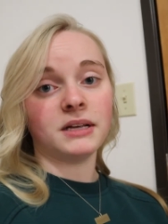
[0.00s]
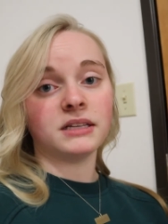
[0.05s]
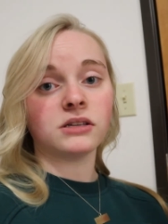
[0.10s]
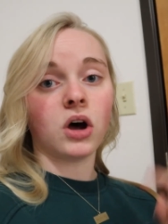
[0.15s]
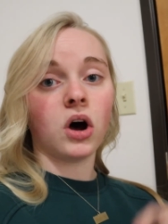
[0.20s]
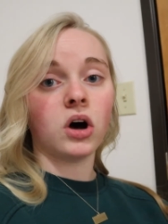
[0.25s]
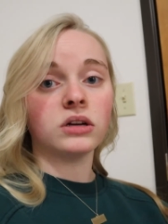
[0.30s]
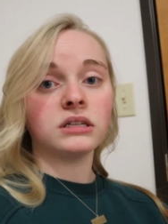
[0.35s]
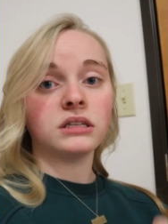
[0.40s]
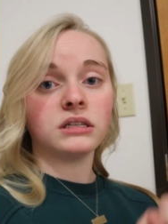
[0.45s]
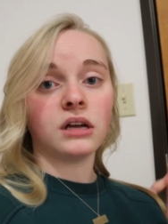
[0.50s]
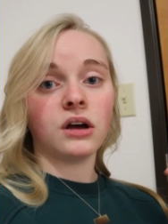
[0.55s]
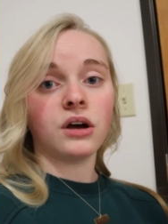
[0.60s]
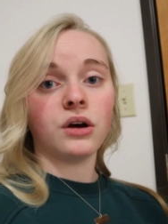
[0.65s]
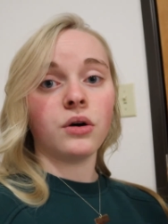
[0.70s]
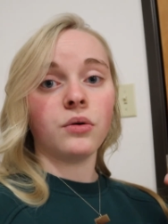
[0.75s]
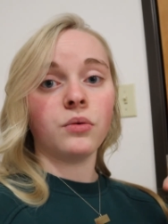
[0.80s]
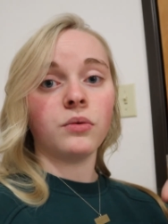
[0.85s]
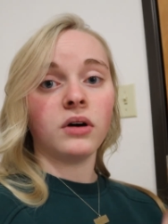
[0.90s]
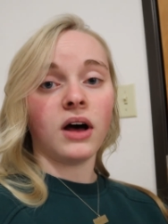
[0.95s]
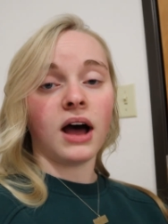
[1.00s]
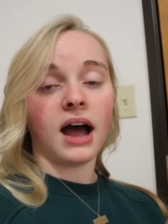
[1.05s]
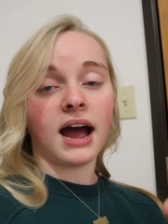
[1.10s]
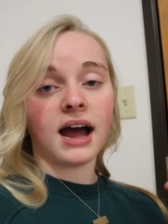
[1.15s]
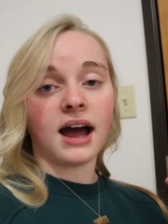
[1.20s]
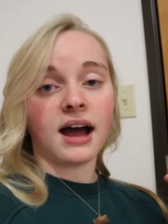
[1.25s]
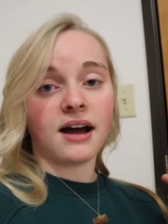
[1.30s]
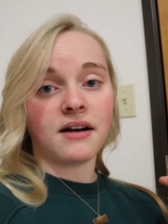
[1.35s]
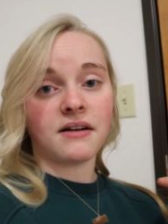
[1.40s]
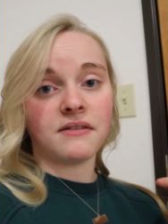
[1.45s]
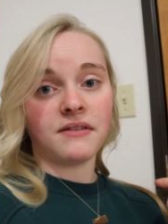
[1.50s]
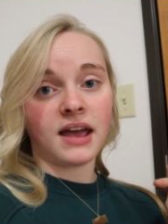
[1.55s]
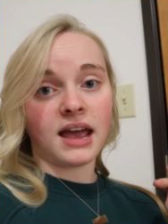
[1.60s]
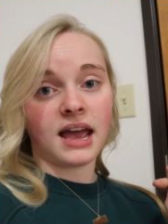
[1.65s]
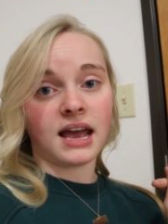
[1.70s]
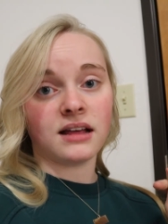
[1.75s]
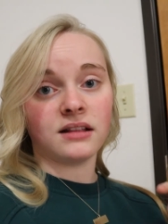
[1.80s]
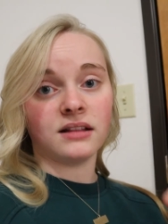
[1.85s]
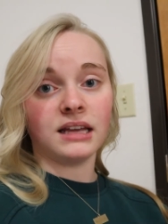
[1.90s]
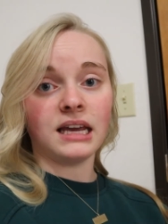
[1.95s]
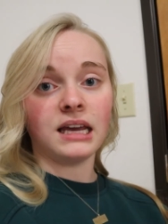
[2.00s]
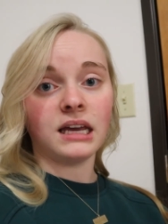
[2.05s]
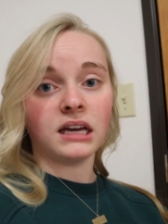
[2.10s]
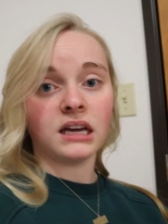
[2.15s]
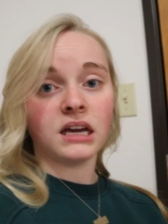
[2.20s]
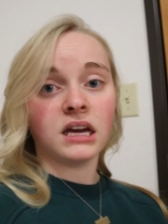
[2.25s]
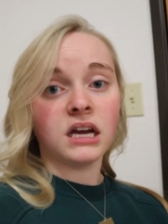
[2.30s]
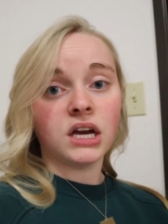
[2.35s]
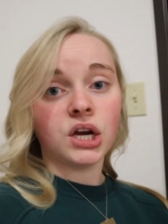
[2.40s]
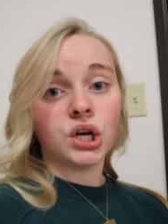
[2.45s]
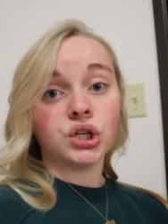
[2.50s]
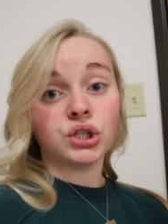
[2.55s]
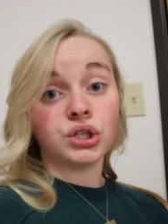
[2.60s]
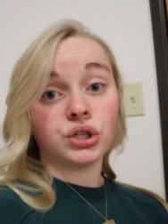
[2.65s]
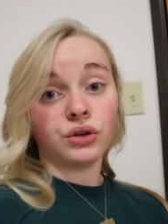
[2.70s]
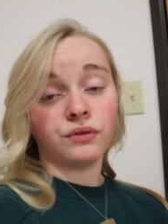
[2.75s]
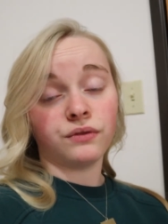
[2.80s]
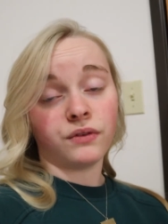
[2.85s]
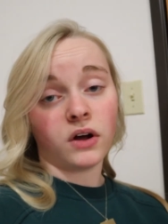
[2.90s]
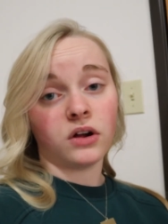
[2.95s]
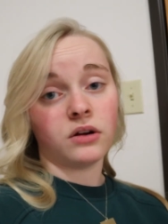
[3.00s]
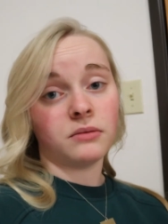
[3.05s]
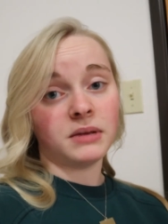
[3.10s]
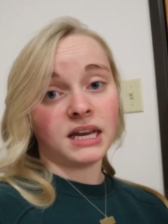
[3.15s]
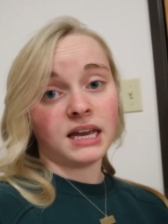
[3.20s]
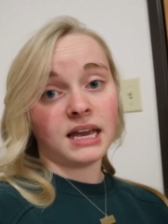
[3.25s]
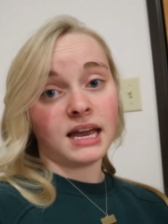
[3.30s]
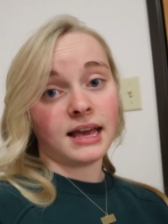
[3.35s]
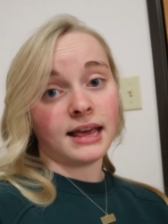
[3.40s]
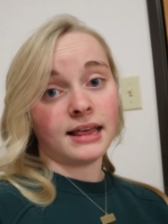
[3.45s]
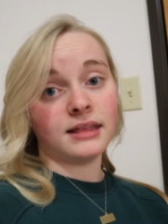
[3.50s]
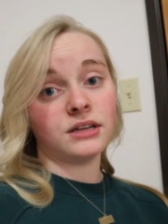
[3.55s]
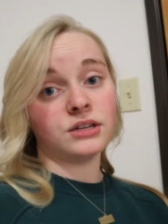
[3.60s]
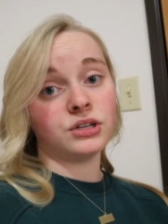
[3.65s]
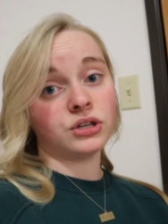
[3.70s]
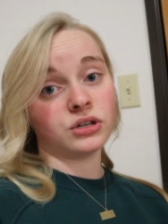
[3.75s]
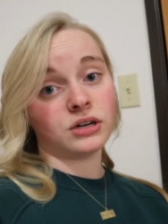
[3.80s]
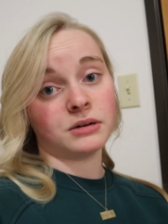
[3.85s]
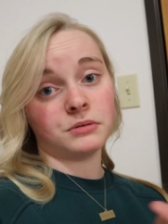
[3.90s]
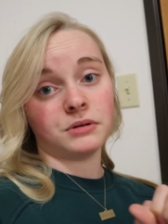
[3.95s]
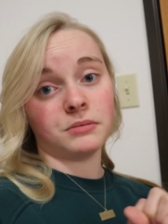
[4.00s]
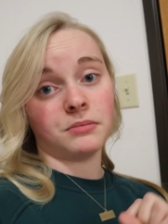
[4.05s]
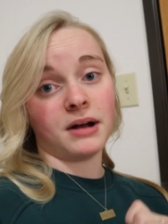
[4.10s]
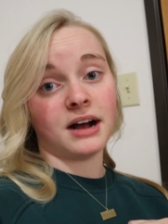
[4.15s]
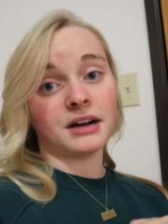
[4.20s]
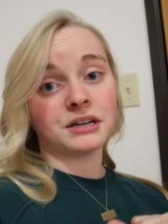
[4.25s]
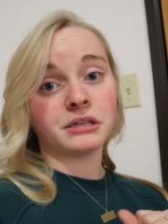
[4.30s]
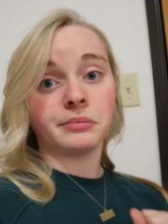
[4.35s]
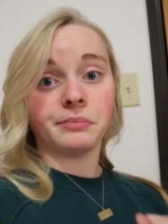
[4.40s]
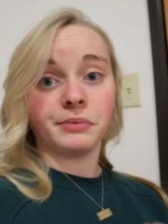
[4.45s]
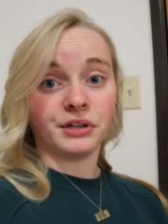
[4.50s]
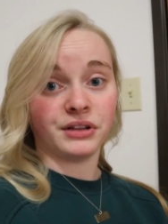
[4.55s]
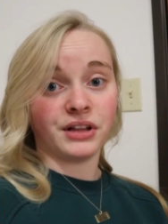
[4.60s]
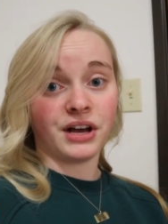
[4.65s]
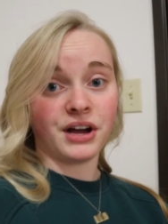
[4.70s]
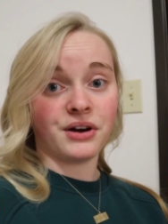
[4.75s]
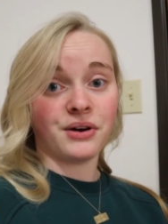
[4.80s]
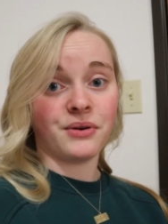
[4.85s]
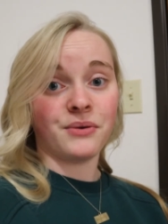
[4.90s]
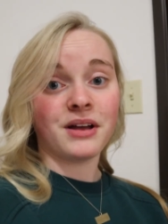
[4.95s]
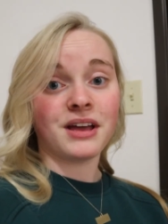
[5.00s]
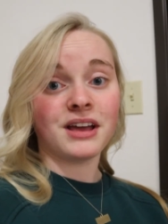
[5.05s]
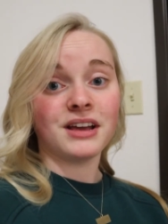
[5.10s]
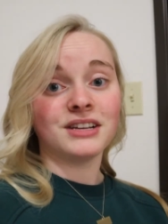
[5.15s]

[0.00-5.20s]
It's also, will have a link to follow me in the description box below.